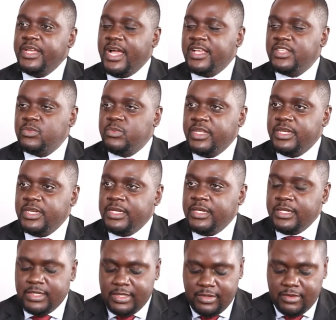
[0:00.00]
has
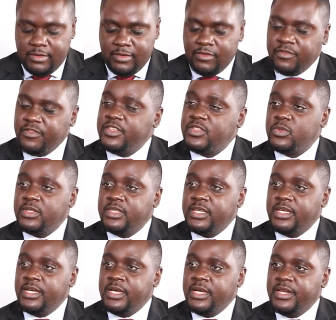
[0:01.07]
been faced with
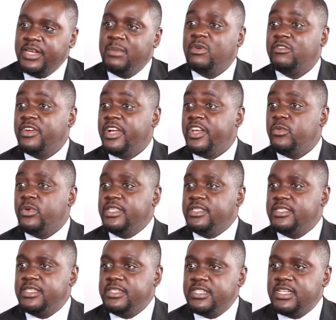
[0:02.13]
a number of
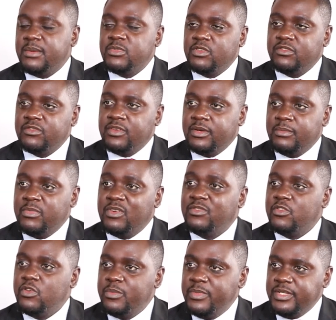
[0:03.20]
headwinds in terms of
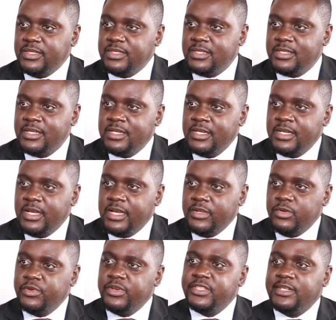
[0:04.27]
performance.
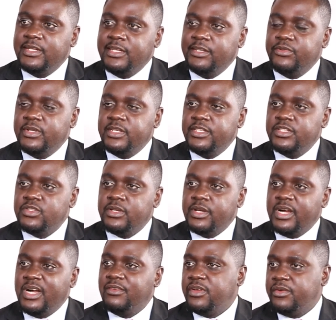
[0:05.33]
You recently released your
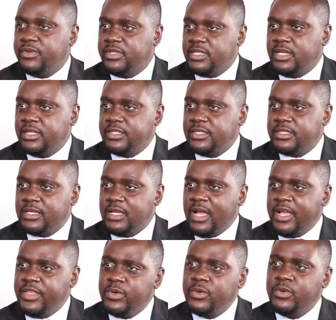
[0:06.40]
half-year results. Are
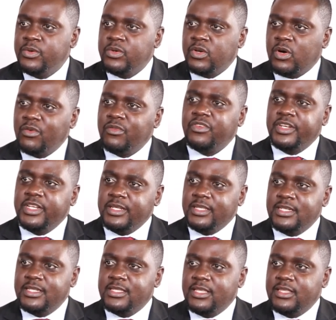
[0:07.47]
you
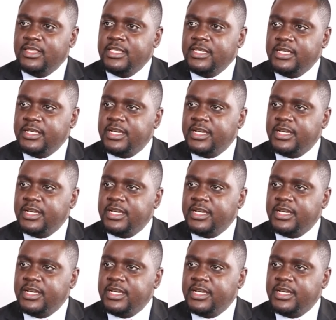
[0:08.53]
confident that the